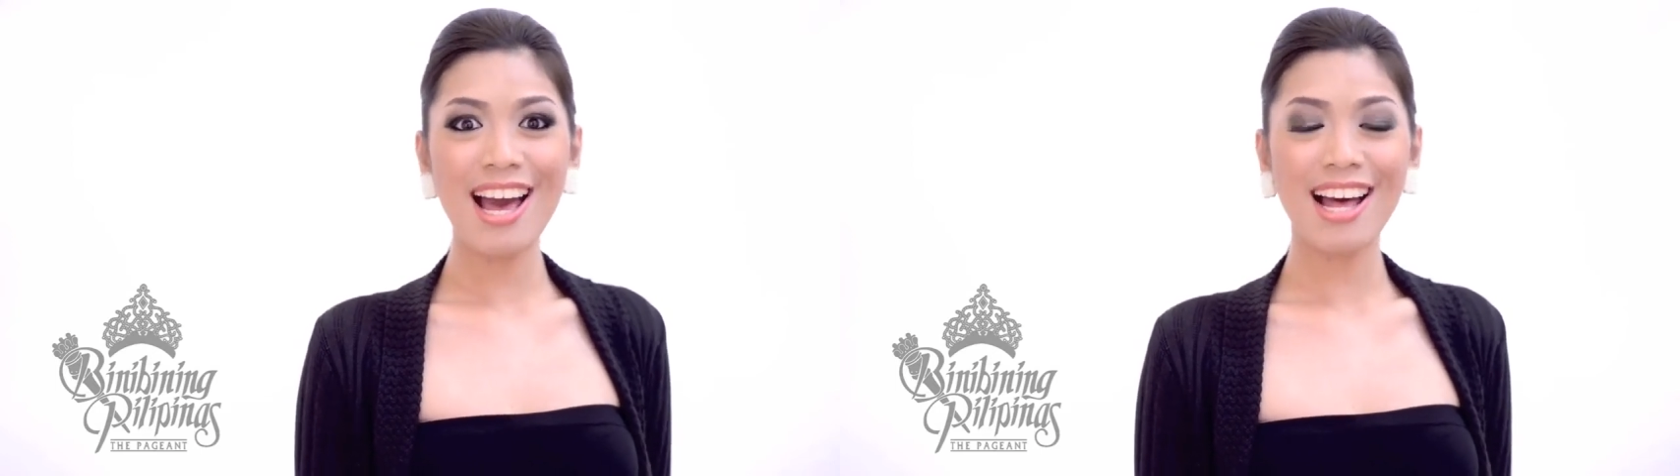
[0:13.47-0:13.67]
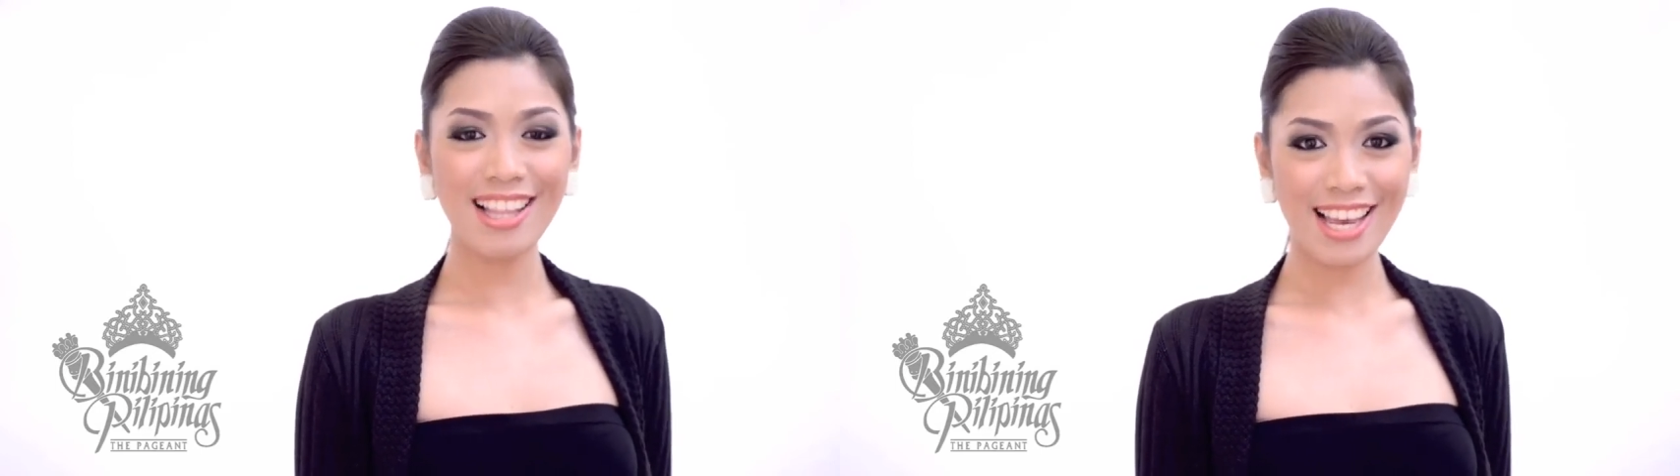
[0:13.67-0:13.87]

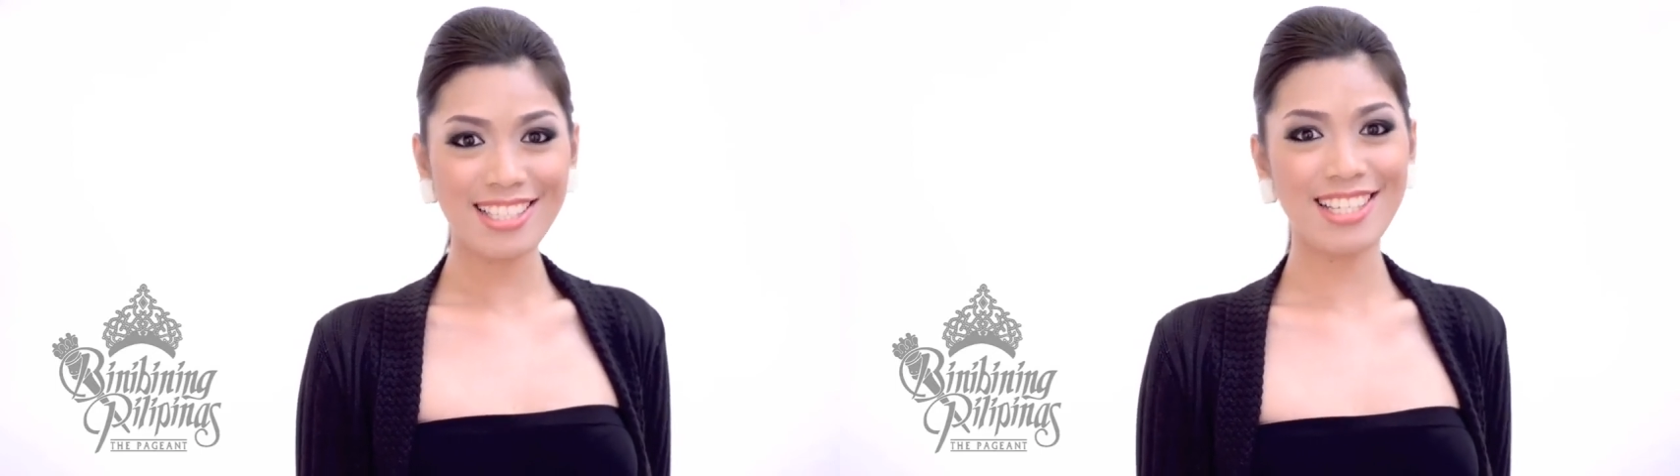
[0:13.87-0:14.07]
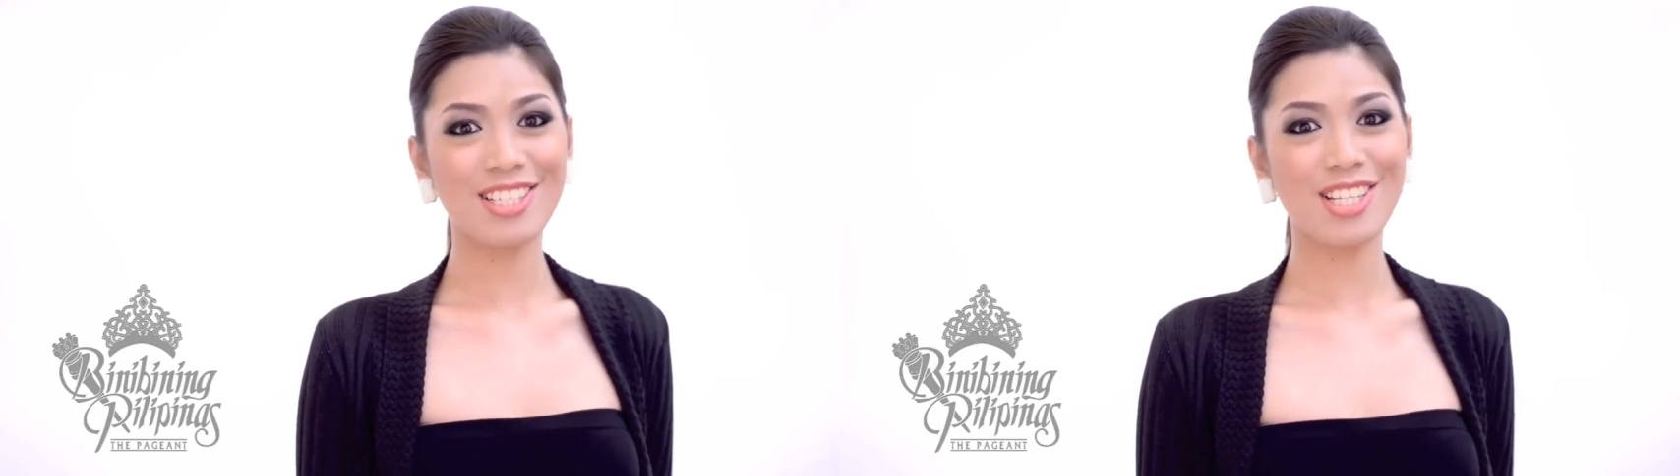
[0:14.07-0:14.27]
a
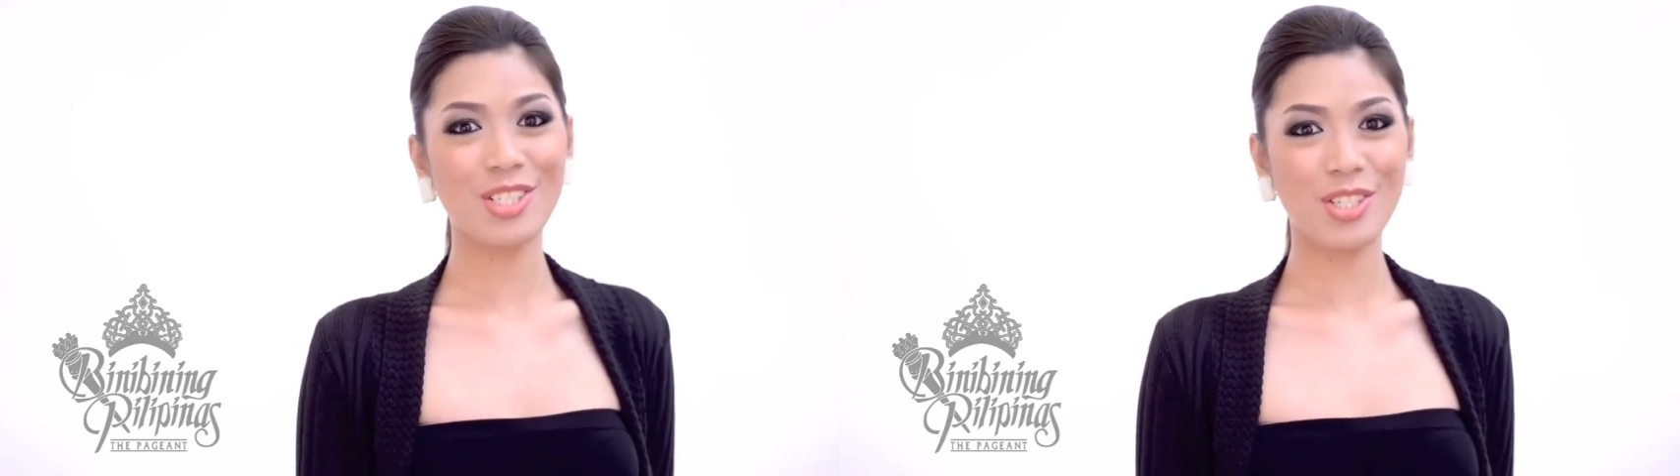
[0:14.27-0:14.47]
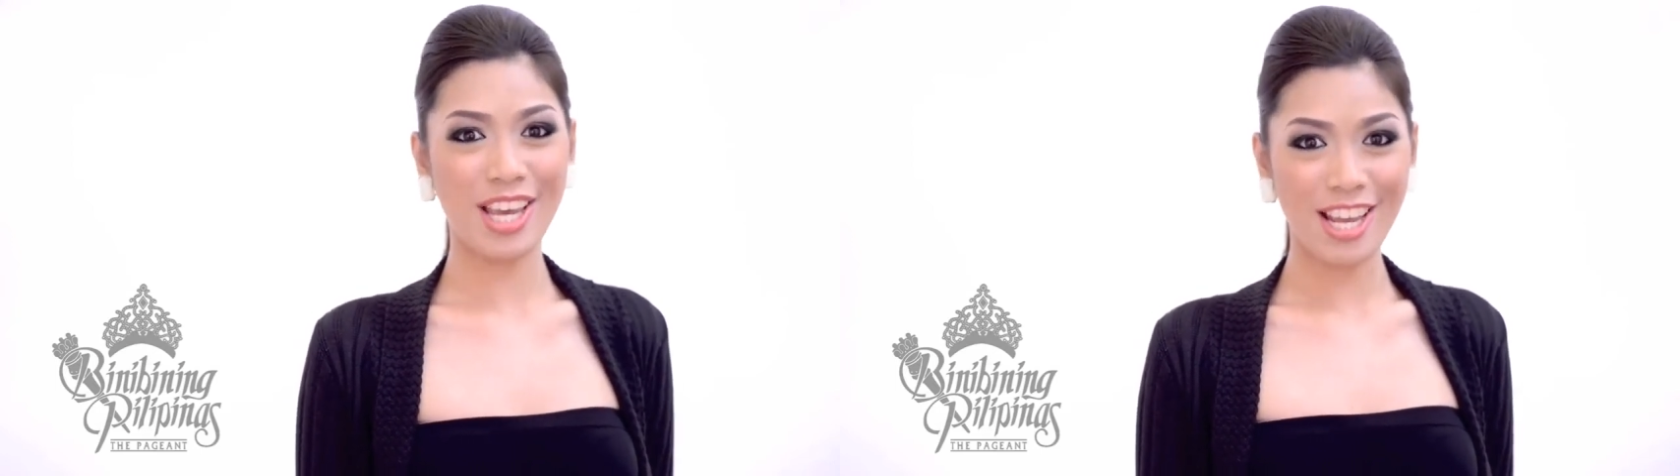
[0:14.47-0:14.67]
licensed
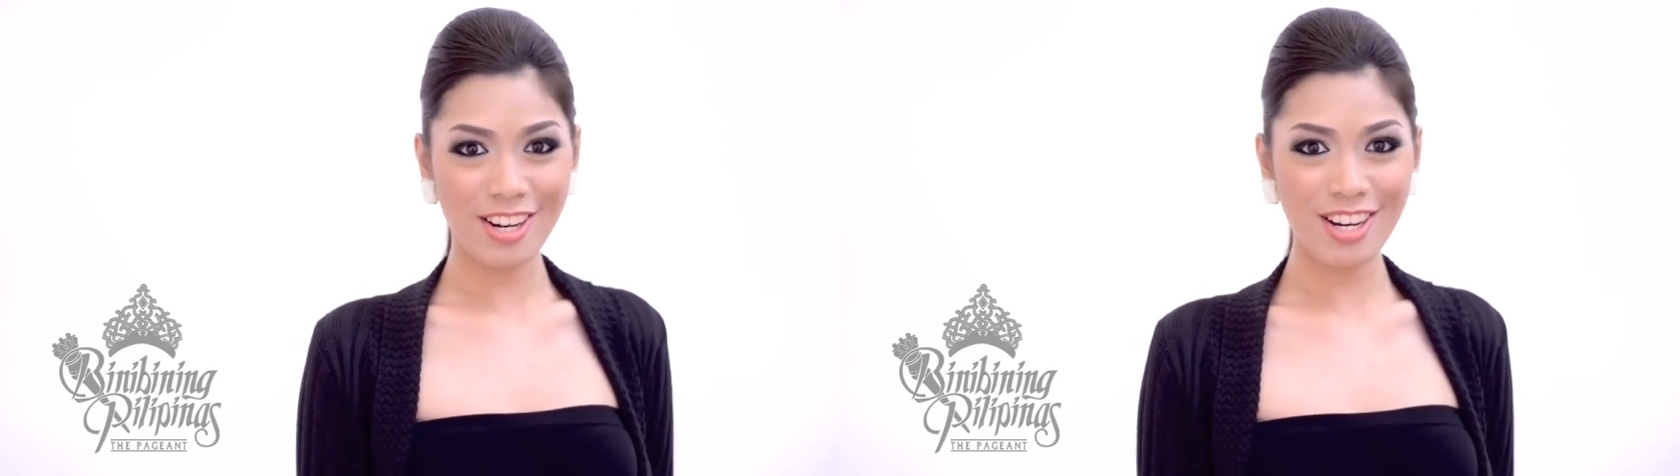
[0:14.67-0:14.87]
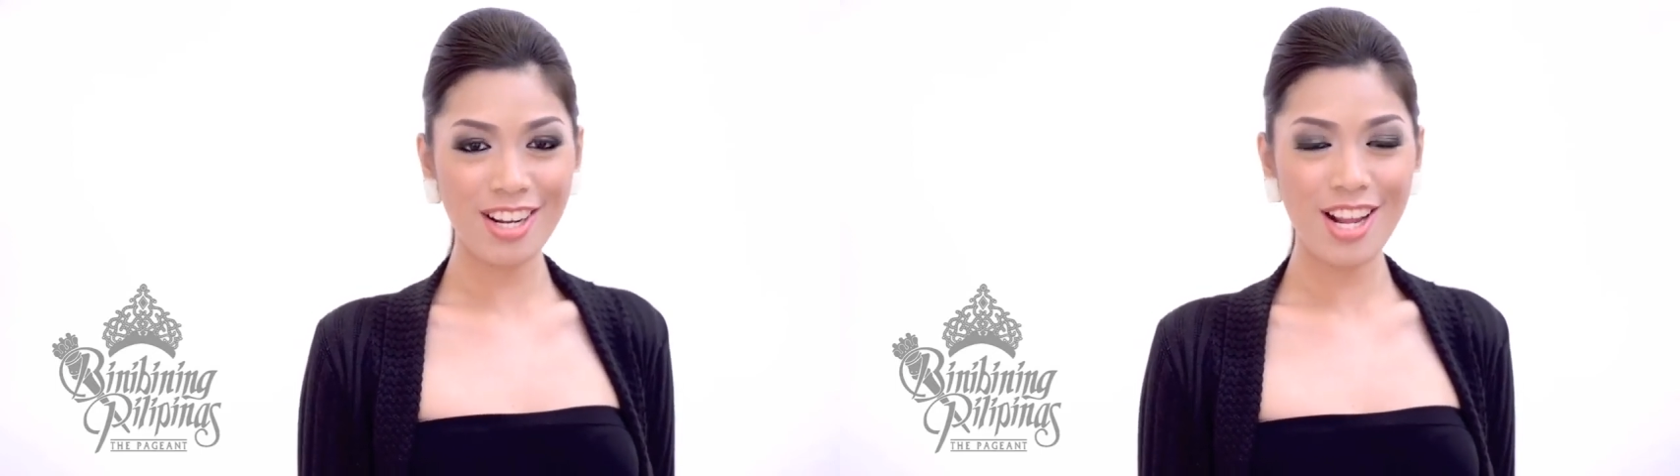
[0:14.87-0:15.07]

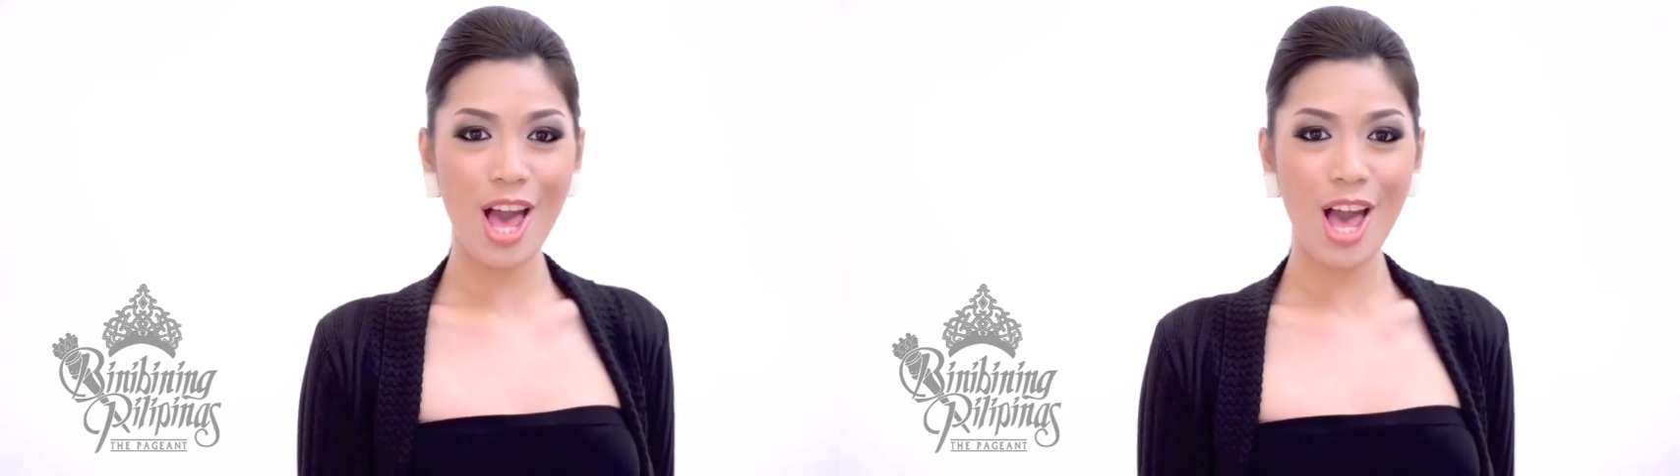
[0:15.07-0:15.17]
educator,